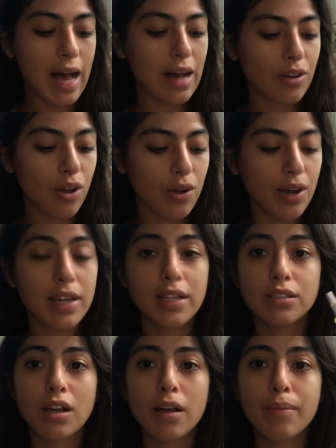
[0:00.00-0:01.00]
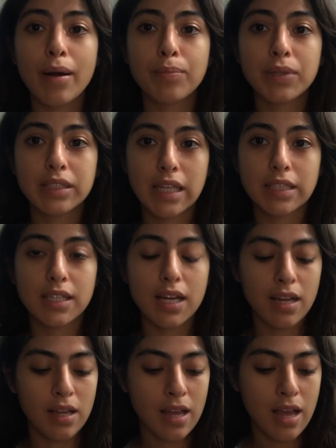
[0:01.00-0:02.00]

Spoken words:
I'll go ahead and talk about Placenta.